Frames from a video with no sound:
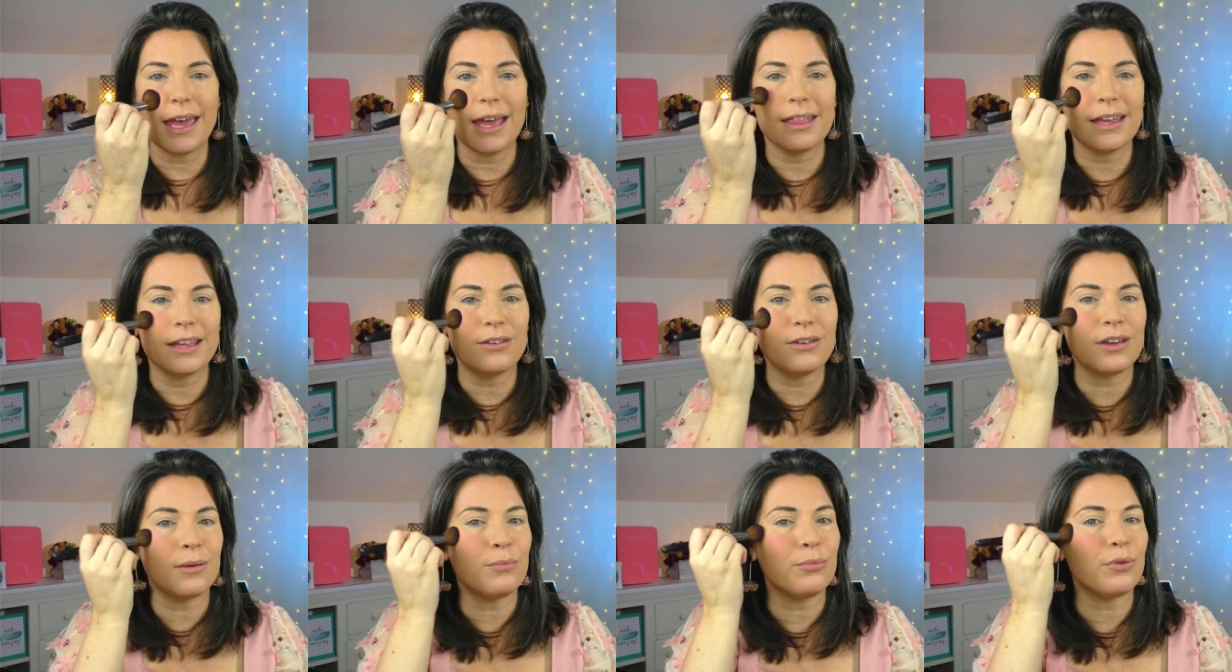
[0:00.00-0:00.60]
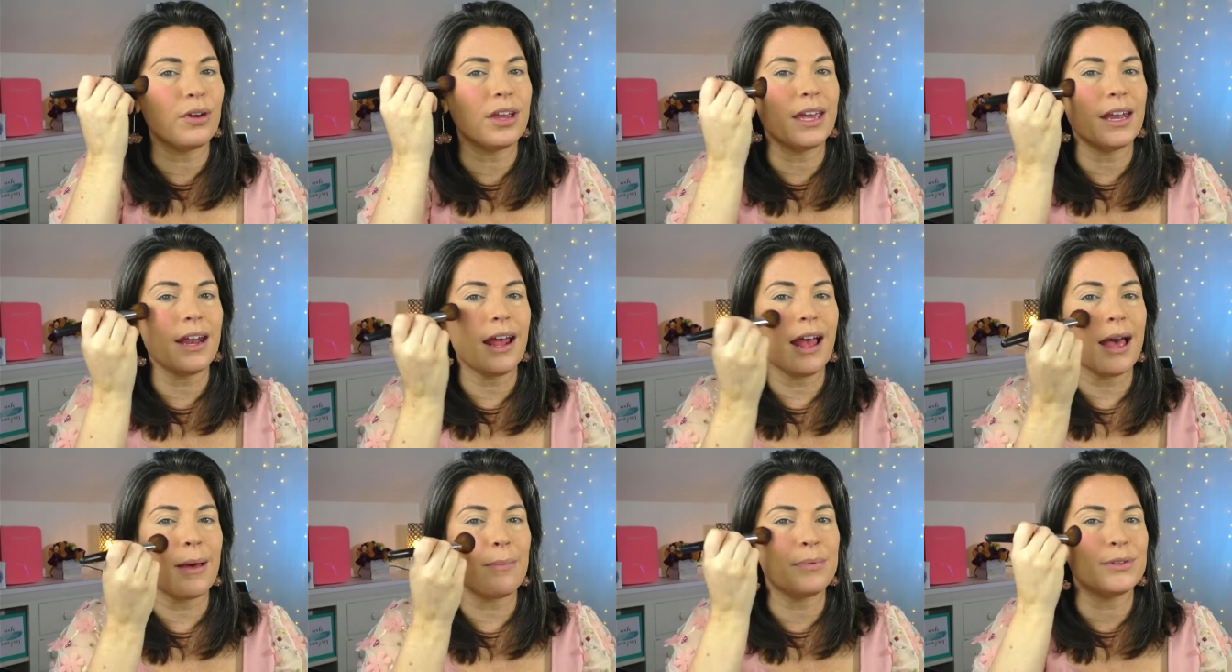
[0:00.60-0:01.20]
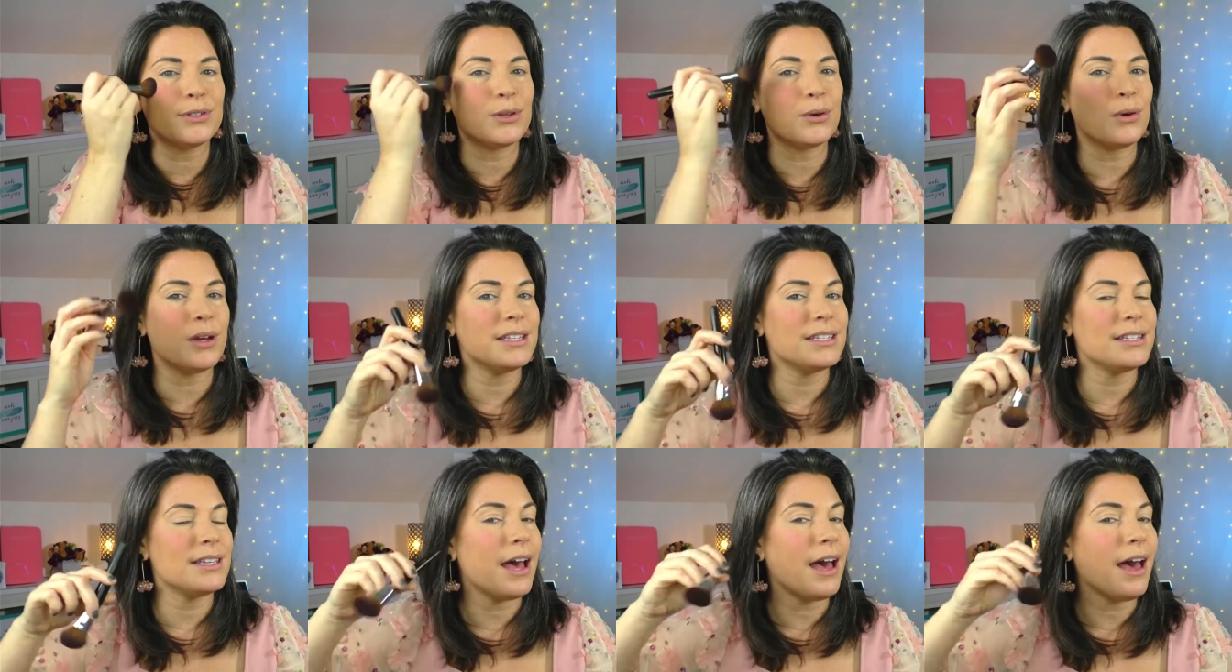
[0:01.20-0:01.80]
And then you can bring it up. So
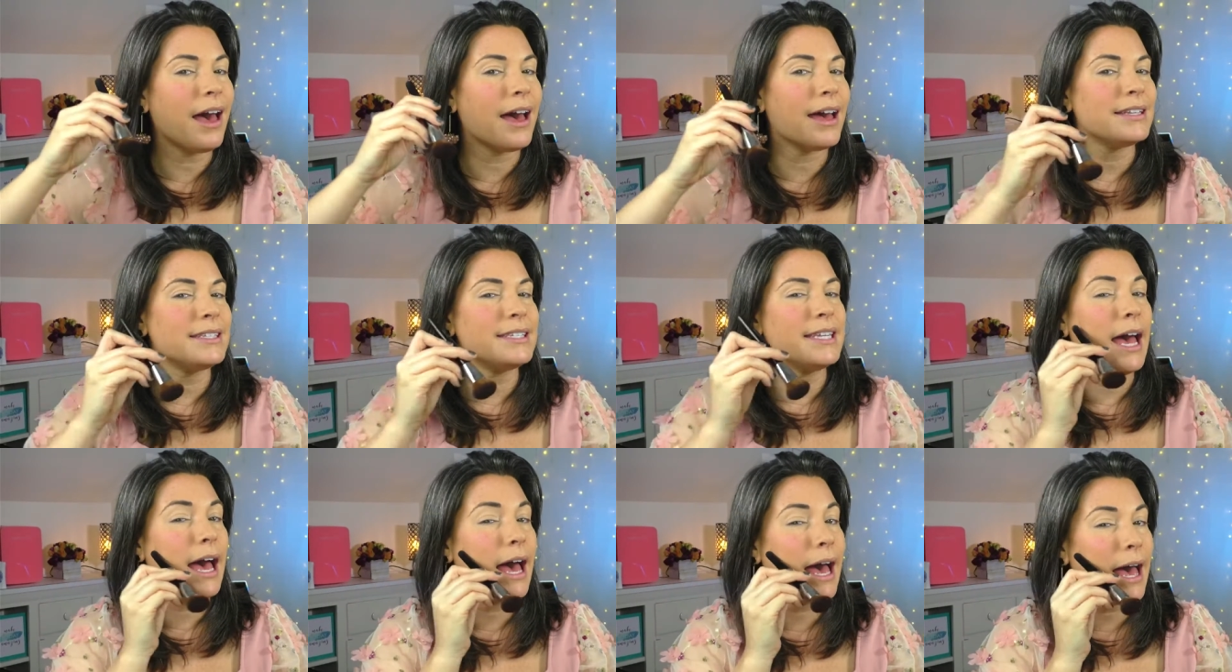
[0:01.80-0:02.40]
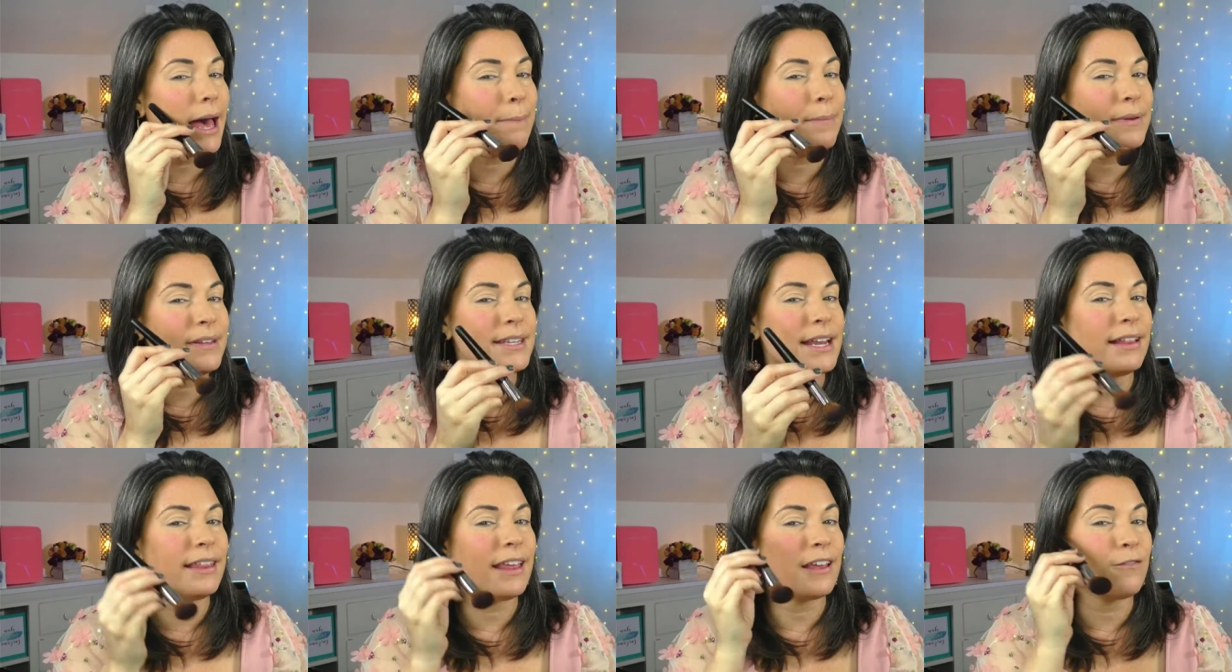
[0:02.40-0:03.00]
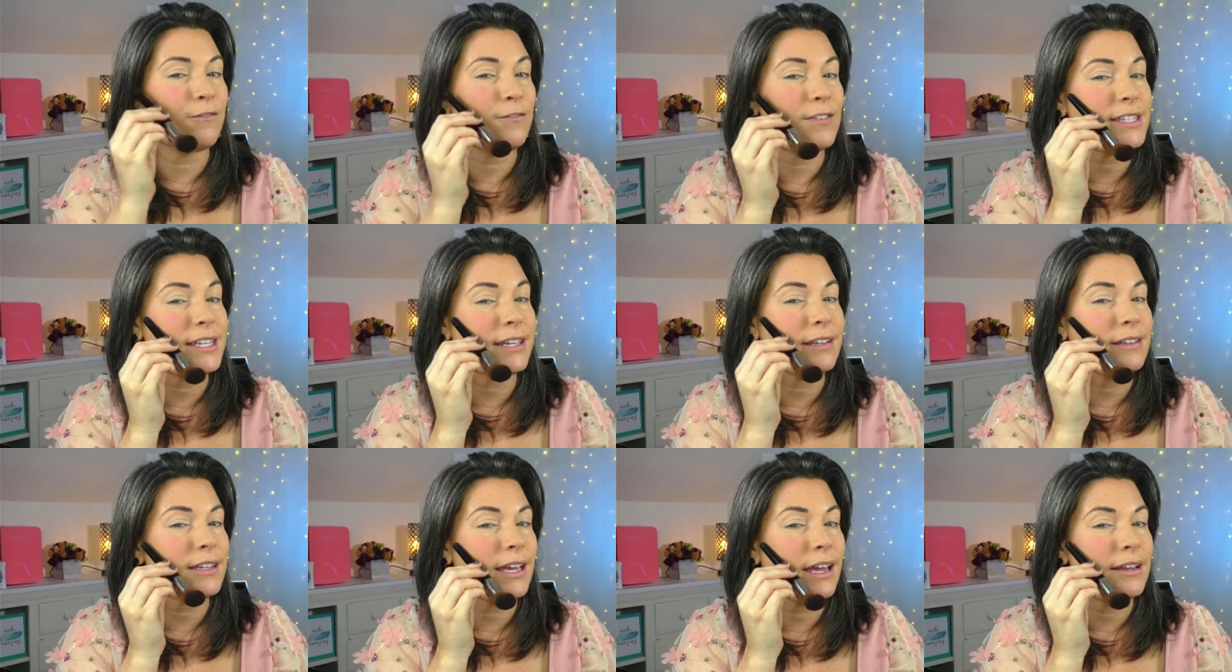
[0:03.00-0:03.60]
it's not on top, it's not like
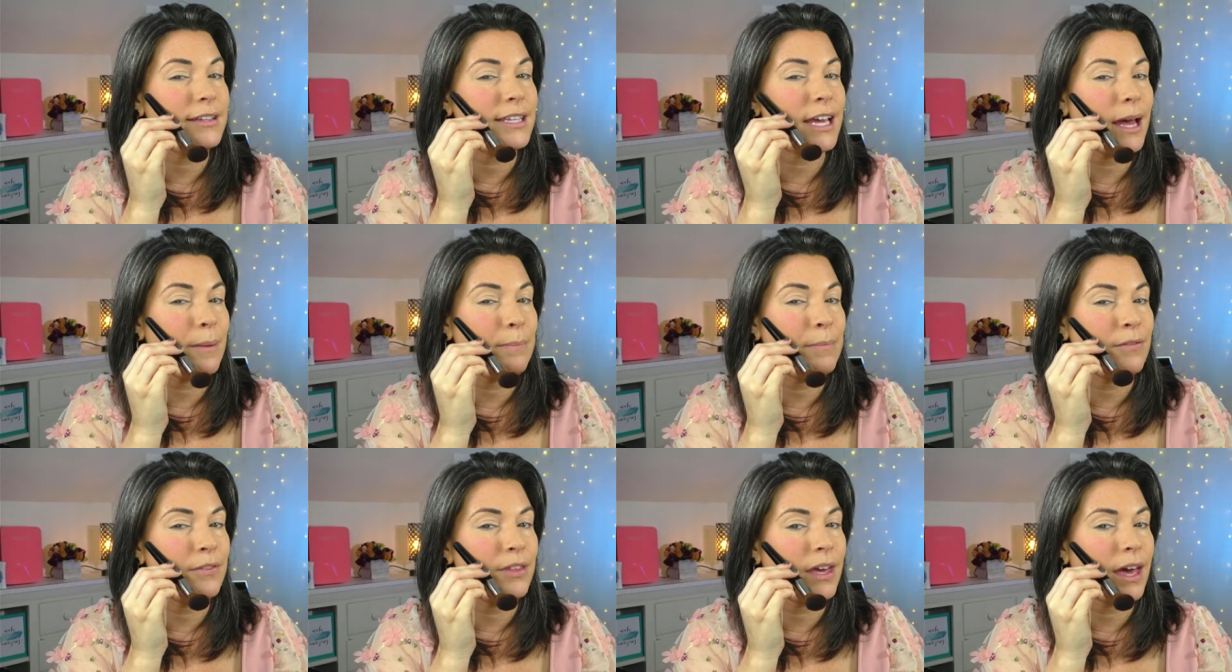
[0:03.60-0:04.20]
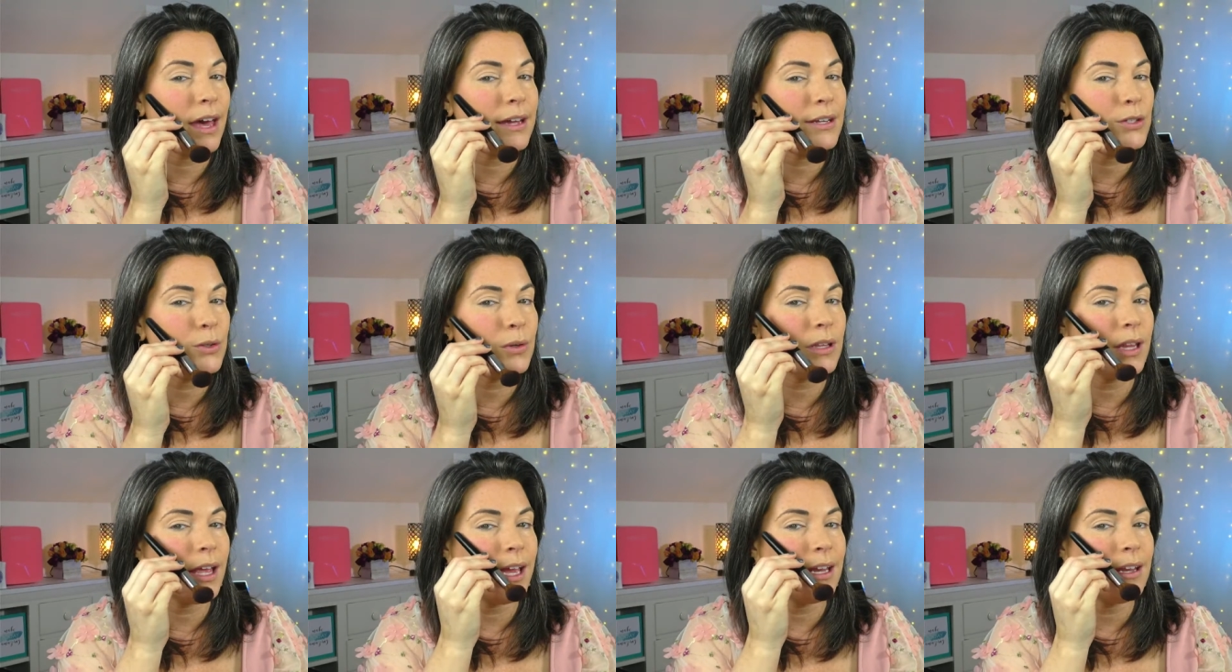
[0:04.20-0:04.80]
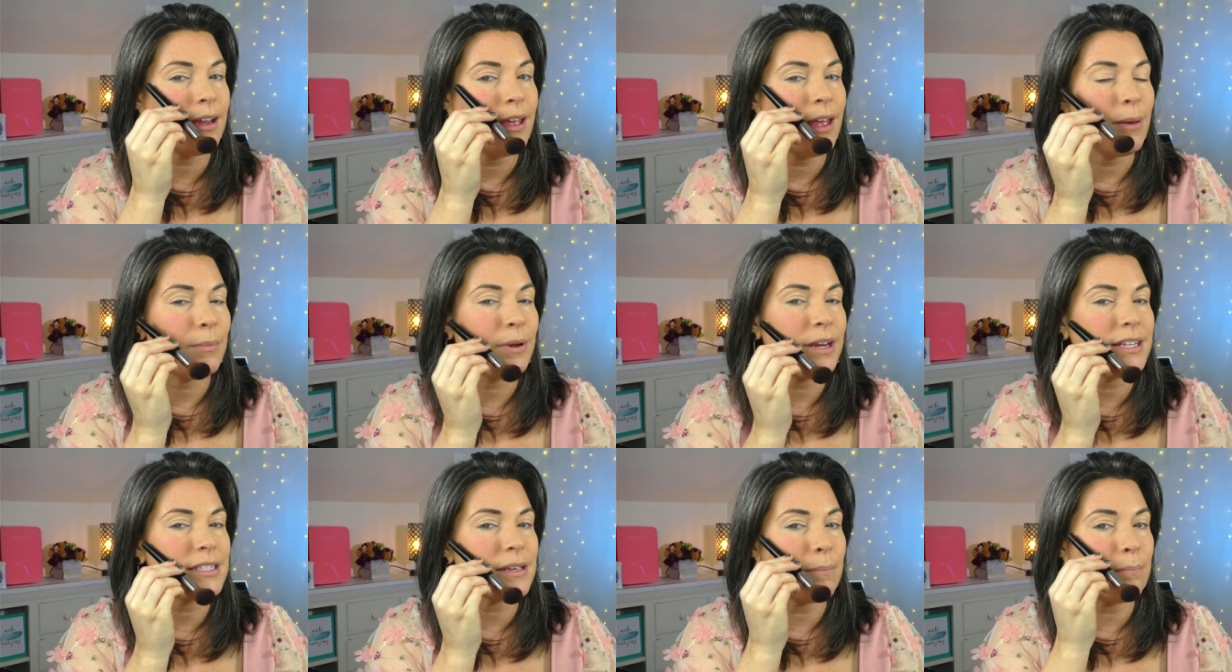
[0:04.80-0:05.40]
physically on top of the contour line,
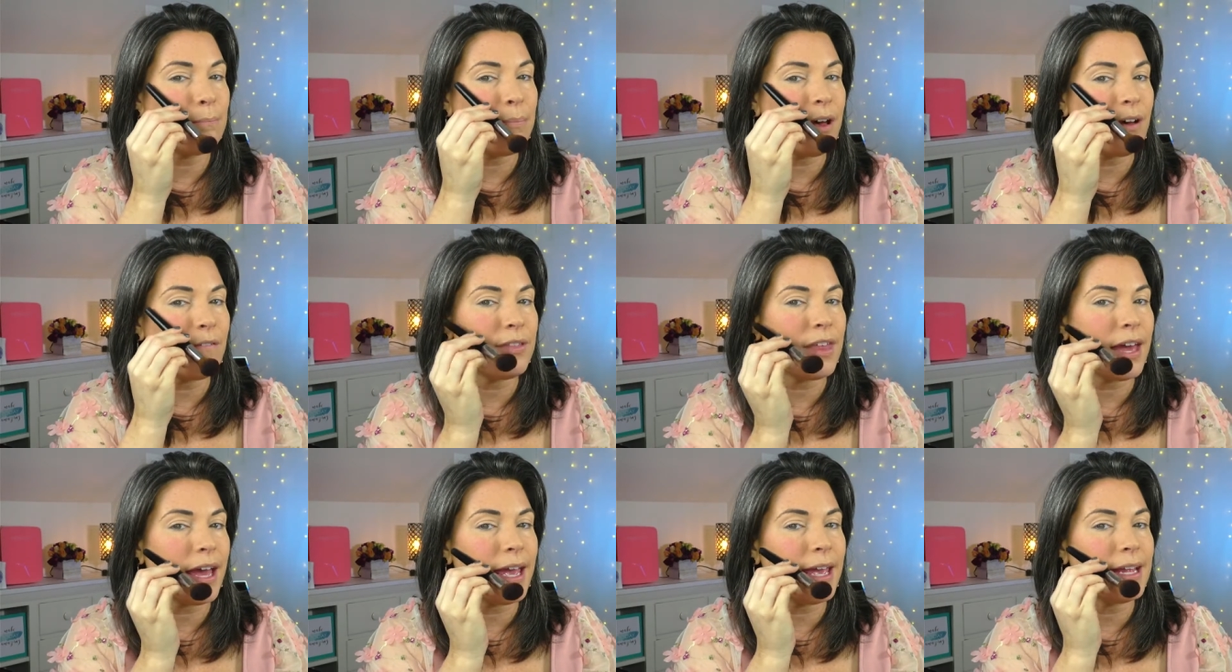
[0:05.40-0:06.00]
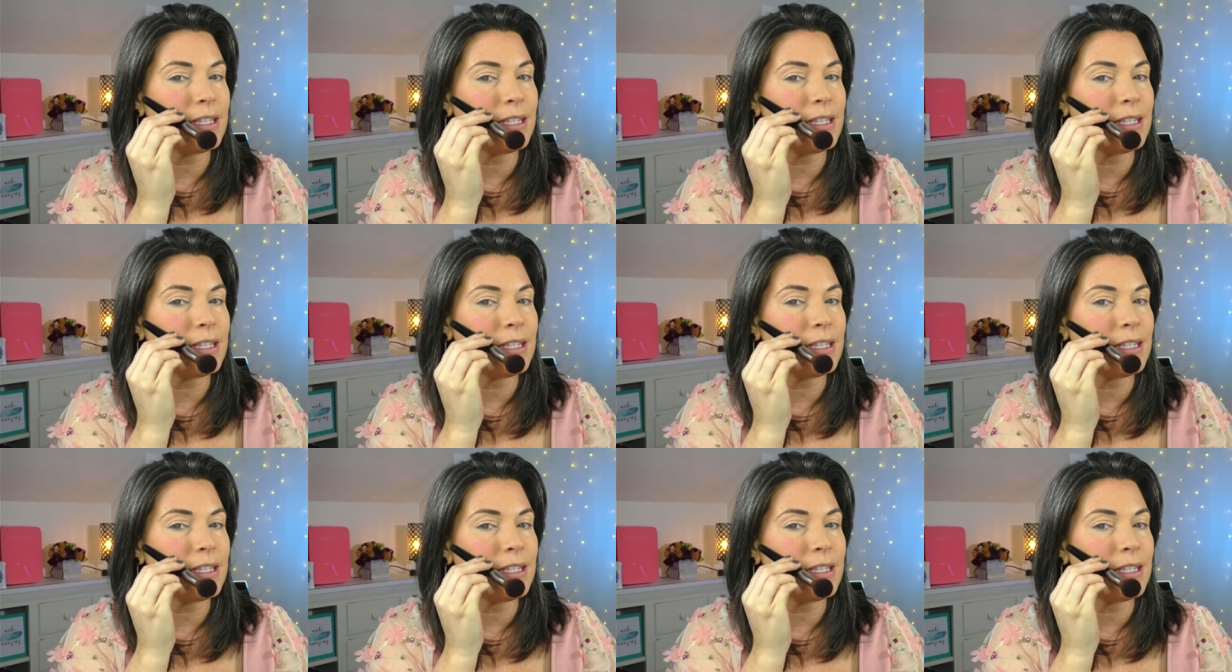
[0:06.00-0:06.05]
but it's above that.